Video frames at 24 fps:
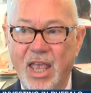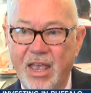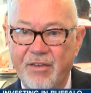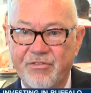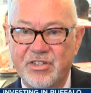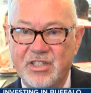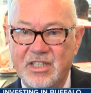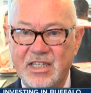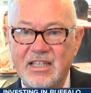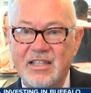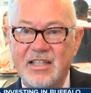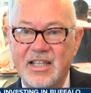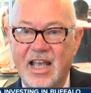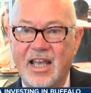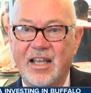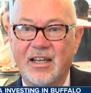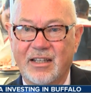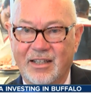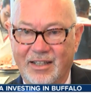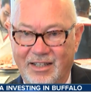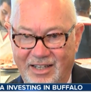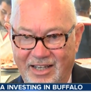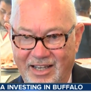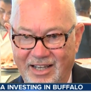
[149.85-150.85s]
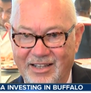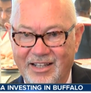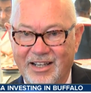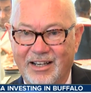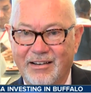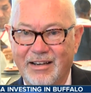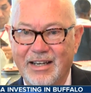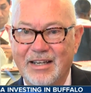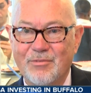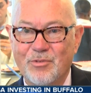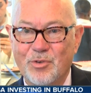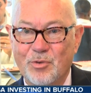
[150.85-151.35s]
have seen that in the
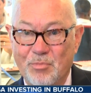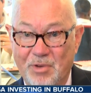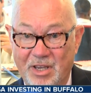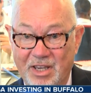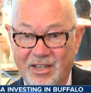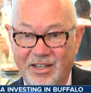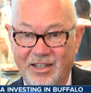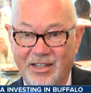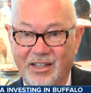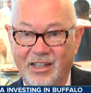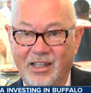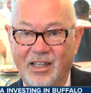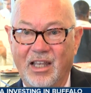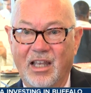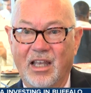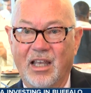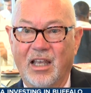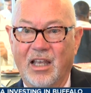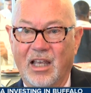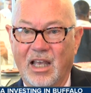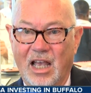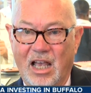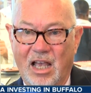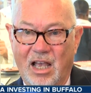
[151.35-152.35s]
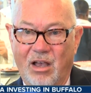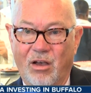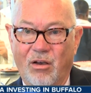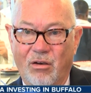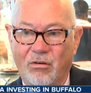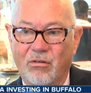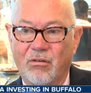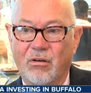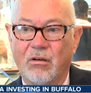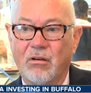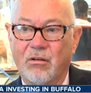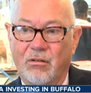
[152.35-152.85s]
clean room here here
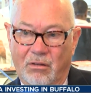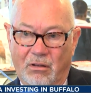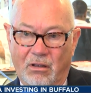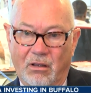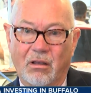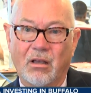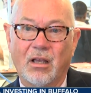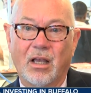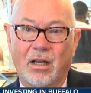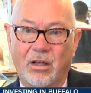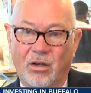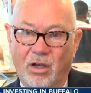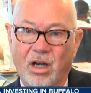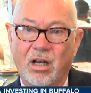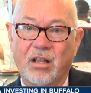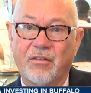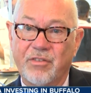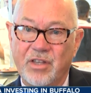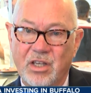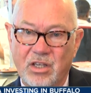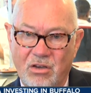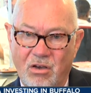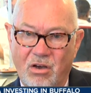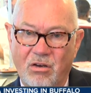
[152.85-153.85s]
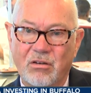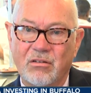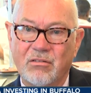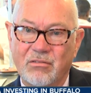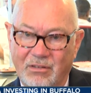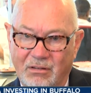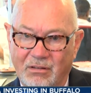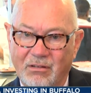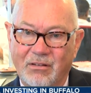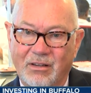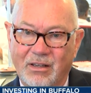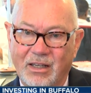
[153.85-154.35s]
how a lot of the young
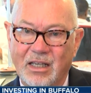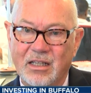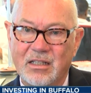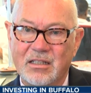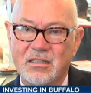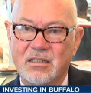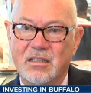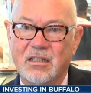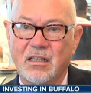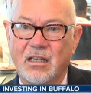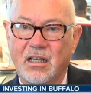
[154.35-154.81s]
kids